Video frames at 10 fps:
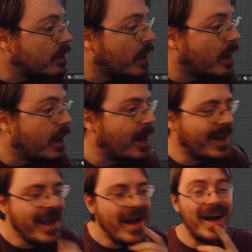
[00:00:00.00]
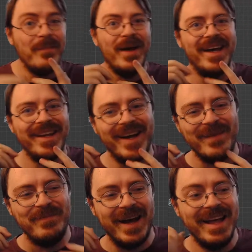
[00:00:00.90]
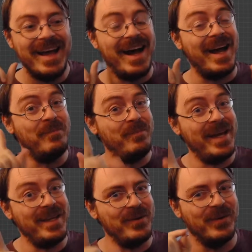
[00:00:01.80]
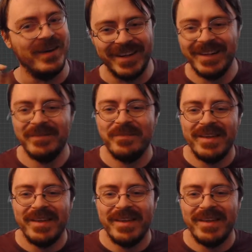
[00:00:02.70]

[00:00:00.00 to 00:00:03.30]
Yeah, I bet you are.